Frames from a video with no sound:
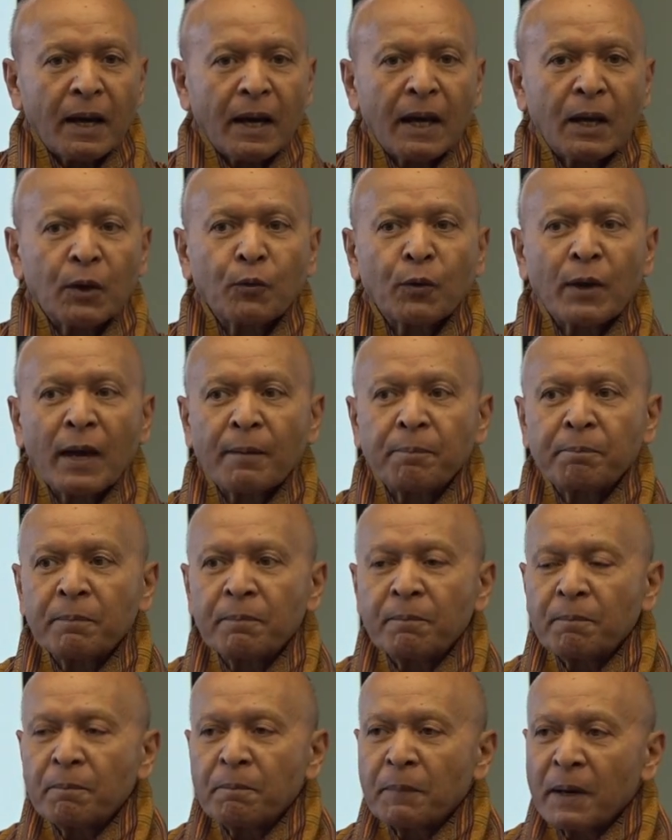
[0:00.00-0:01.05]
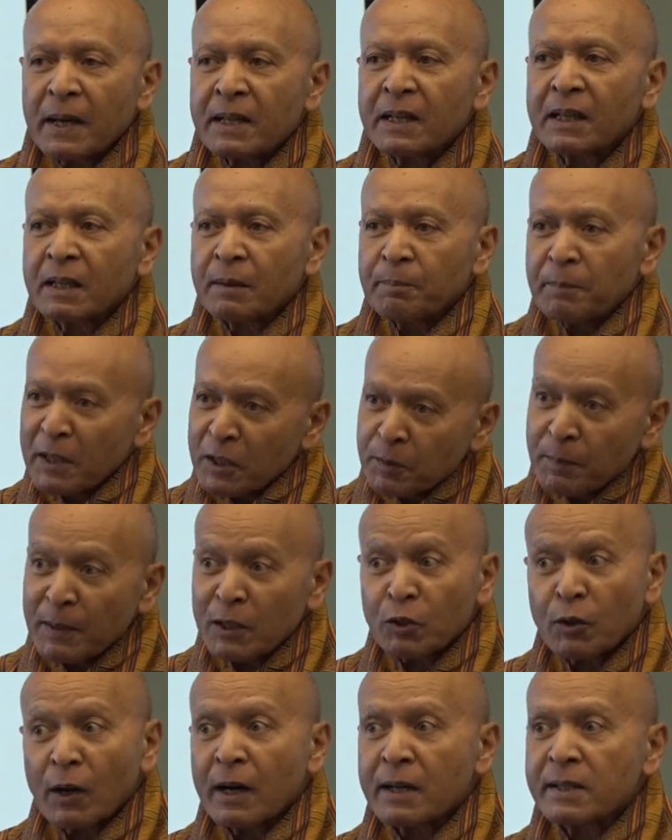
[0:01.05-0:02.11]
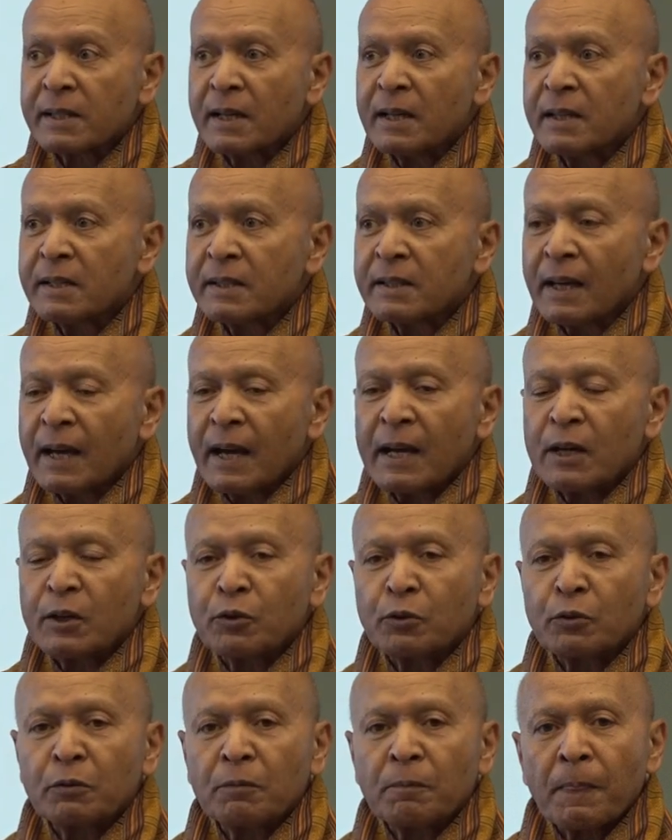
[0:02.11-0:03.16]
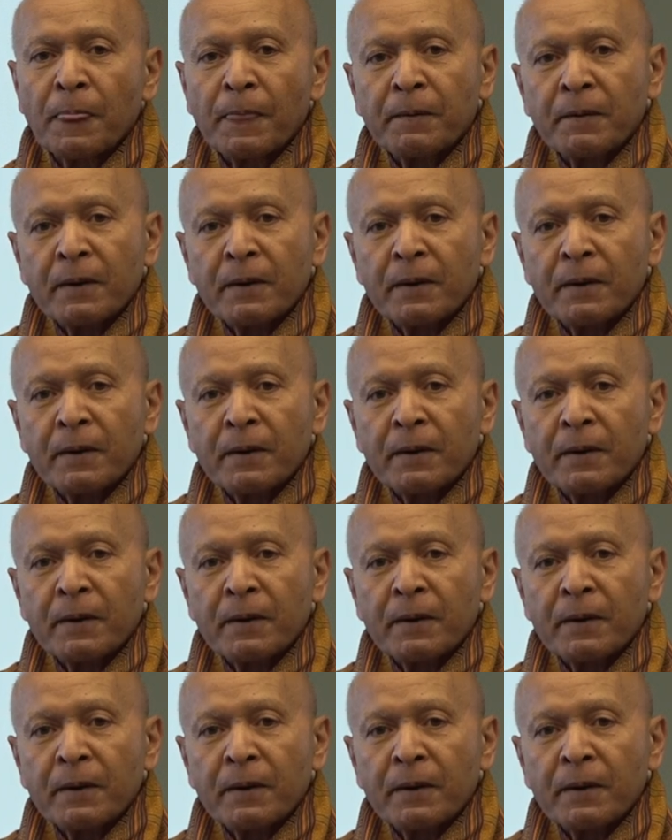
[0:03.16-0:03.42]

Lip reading: And we have made a commitment to ourselves and to